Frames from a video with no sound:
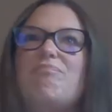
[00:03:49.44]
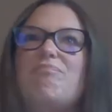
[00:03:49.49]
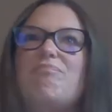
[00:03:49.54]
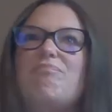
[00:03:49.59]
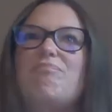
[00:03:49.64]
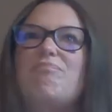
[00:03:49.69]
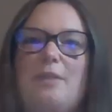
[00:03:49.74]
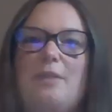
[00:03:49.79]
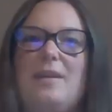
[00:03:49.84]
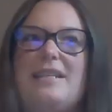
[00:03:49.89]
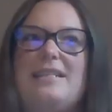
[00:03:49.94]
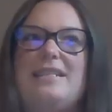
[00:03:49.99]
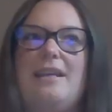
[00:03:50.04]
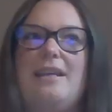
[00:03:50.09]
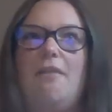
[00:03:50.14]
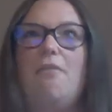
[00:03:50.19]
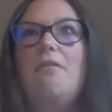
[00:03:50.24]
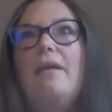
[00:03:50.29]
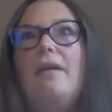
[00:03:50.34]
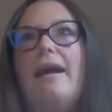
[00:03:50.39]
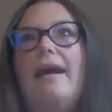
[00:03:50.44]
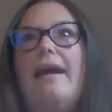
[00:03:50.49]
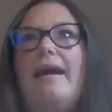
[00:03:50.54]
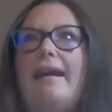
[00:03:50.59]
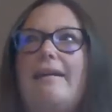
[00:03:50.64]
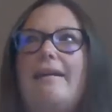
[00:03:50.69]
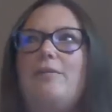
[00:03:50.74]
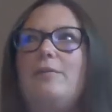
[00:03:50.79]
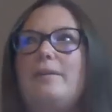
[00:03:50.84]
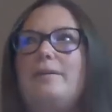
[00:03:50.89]
once I let myself,
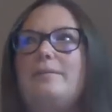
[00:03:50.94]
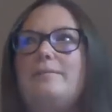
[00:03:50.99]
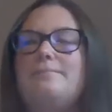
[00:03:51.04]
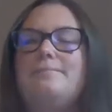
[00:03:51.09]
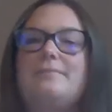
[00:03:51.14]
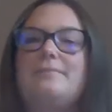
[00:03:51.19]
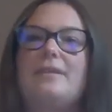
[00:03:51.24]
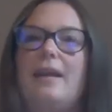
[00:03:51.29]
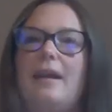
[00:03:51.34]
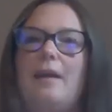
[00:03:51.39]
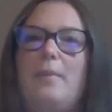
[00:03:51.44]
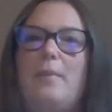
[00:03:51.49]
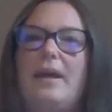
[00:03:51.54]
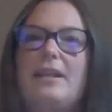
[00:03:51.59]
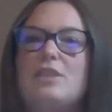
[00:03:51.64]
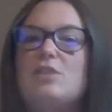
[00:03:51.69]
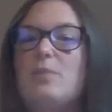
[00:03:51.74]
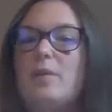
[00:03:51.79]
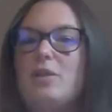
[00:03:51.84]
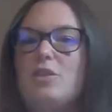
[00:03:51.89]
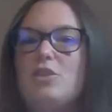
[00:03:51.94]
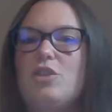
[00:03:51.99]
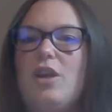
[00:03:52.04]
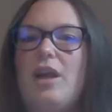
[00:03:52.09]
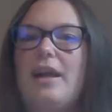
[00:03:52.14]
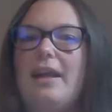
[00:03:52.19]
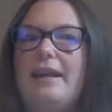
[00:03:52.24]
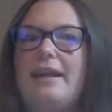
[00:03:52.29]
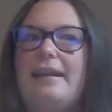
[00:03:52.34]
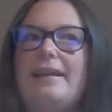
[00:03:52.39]
okay, well, I might as well
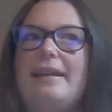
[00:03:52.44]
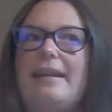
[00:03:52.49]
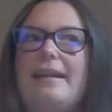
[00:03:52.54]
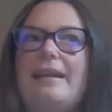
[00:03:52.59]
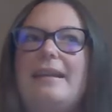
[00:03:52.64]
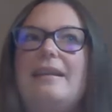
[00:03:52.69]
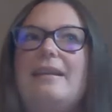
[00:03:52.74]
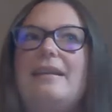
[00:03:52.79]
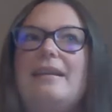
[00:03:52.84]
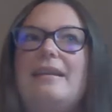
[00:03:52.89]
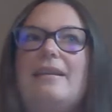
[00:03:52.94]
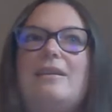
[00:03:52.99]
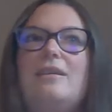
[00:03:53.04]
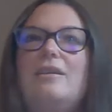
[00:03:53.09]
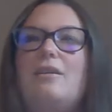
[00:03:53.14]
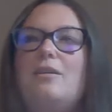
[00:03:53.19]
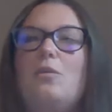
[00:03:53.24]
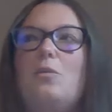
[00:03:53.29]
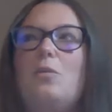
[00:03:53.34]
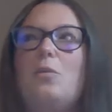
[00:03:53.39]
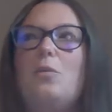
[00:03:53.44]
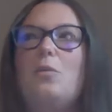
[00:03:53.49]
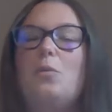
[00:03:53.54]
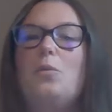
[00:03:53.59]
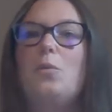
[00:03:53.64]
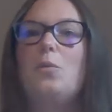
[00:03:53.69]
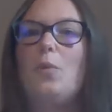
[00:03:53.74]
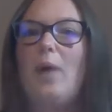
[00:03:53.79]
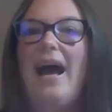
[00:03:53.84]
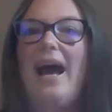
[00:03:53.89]
try it. And
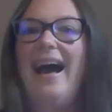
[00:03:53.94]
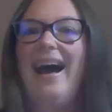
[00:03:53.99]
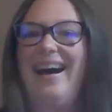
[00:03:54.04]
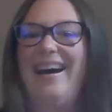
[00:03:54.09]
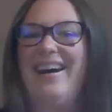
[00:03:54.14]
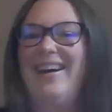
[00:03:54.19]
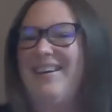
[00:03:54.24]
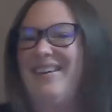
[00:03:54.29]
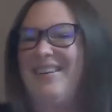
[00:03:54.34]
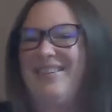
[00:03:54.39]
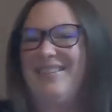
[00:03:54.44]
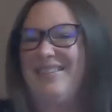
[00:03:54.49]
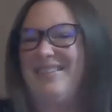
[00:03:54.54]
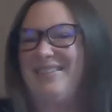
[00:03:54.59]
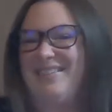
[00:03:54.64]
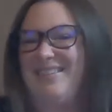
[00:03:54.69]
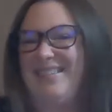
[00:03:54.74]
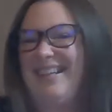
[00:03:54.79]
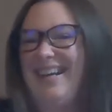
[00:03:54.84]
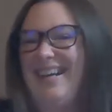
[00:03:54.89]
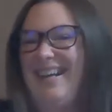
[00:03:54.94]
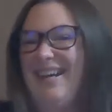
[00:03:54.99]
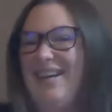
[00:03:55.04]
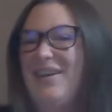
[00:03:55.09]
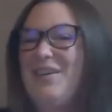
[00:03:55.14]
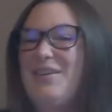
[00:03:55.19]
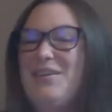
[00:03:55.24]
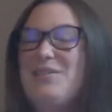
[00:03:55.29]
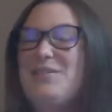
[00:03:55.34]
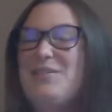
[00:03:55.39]
wow,
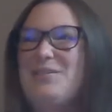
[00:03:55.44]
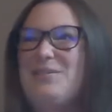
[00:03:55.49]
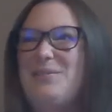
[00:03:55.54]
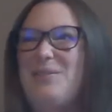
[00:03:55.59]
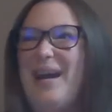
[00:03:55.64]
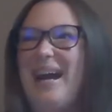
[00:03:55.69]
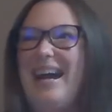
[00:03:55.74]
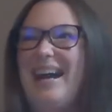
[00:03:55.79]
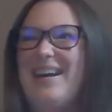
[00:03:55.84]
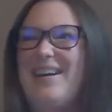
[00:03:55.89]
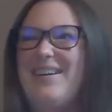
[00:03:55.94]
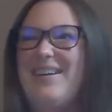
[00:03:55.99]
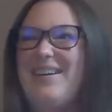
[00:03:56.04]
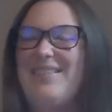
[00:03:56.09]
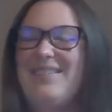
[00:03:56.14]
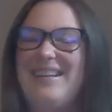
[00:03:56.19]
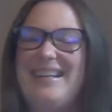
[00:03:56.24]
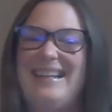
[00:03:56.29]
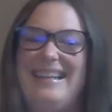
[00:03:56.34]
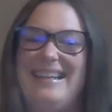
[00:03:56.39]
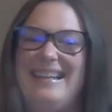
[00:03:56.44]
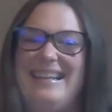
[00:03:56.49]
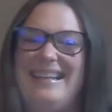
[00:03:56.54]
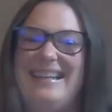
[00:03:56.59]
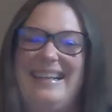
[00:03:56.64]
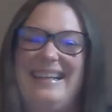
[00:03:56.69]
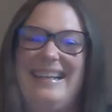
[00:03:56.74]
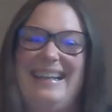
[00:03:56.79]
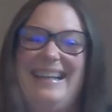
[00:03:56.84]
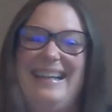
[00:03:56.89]
wow.
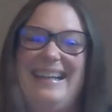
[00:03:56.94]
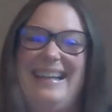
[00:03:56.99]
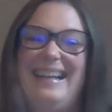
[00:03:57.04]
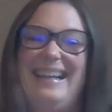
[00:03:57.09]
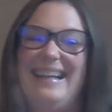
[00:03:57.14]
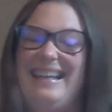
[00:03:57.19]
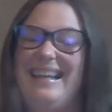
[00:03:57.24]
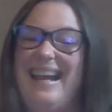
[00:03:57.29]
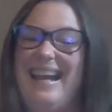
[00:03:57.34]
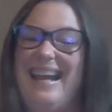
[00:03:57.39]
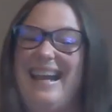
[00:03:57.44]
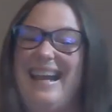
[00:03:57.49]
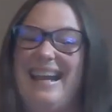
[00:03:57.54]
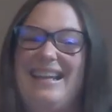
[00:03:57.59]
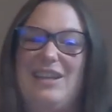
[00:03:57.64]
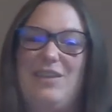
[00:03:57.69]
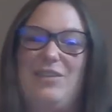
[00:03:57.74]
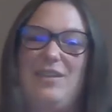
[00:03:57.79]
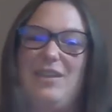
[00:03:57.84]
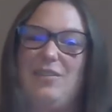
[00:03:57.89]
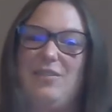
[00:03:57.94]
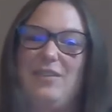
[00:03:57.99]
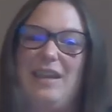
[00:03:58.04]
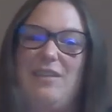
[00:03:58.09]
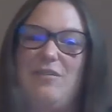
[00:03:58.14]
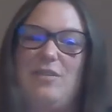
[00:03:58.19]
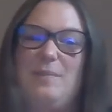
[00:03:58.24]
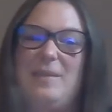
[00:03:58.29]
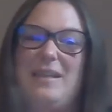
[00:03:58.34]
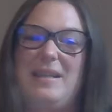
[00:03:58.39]
Yeah, you've
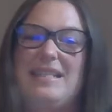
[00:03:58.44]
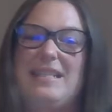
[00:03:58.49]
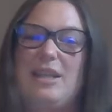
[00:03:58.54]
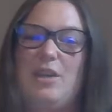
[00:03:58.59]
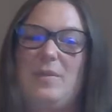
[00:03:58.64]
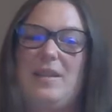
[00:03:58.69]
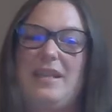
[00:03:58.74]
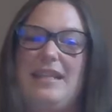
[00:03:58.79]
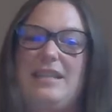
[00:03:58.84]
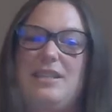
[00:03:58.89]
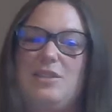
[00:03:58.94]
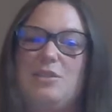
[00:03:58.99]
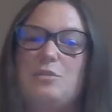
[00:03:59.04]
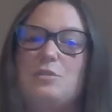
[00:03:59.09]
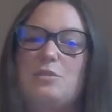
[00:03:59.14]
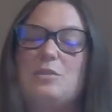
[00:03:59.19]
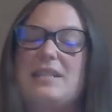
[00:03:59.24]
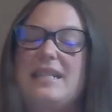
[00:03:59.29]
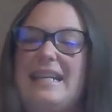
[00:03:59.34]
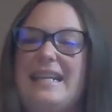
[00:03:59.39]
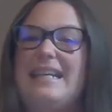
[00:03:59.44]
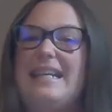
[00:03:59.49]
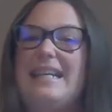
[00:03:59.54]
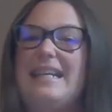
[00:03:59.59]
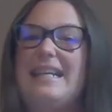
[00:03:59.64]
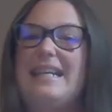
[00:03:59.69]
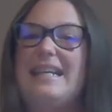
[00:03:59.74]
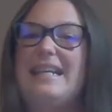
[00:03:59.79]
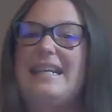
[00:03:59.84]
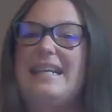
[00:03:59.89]
given me so many tools. And
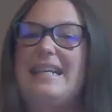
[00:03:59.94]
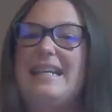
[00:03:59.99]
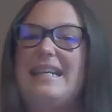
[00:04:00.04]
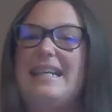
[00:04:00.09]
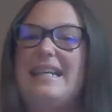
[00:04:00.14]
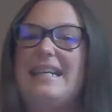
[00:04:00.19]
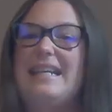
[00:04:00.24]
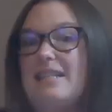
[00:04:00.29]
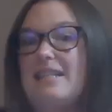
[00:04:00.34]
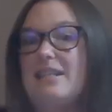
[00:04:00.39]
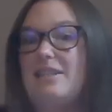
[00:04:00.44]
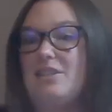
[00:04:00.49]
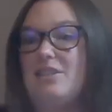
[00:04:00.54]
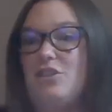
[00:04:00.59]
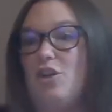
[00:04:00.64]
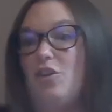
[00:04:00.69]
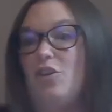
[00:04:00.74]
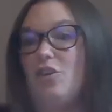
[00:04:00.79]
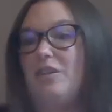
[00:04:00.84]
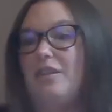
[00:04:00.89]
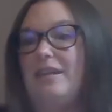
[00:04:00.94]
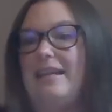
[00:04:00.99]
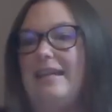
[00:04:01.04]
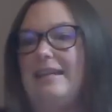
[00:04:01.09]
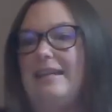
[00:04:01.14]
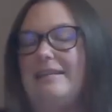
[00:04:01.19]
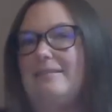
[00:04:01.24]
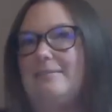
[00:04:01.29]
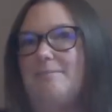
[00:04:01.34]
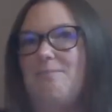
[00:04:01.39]
it is the
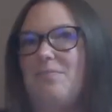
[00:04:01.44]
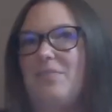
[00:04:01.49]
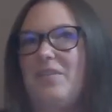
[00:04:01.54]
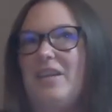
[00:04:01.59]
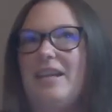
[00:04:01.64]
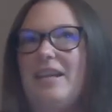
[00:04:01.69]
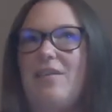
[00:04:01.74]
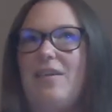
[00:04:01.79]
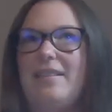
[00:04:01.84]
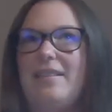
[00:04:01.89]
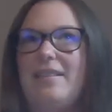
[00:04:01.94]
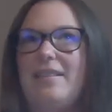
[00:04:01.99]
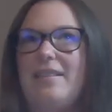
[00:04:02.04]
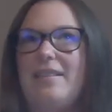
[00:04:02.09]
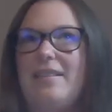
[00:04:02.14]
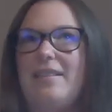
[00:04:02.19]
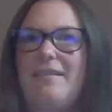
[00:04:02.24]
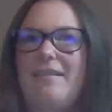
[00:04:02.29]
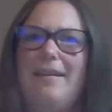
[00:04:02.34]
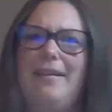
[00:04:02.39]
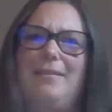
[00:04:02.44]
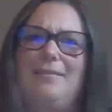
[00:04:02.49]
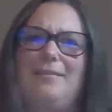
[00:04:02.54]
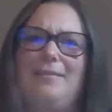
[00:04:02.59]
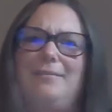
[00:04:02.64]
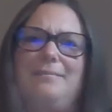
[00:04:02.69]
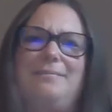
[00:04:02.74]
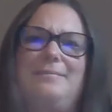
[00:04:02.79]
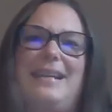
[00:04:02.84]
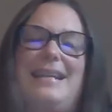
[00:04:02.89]
journaling. I thought, oh,
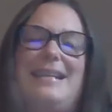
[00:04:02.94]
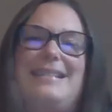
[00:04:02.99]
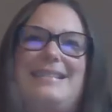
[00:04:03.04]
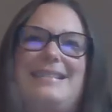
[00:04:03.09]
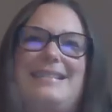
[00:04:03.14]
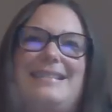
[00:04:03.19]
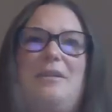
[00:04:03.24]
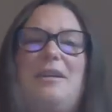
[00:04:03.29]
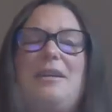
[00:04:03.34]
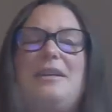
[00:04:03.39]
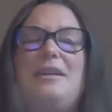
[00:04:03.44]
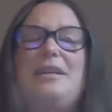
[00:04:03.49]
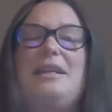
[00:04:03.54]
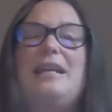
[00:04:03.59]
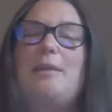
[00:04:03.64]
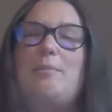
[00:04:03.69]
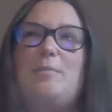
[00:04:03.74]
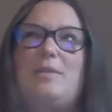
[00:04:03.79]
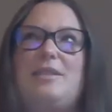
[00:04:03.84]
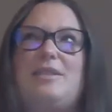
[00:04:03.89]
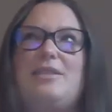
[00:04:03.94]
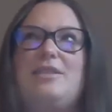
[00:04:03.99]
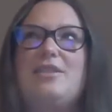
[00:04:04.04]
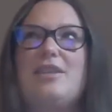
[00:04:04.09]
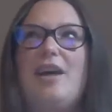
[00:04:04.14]
I keep a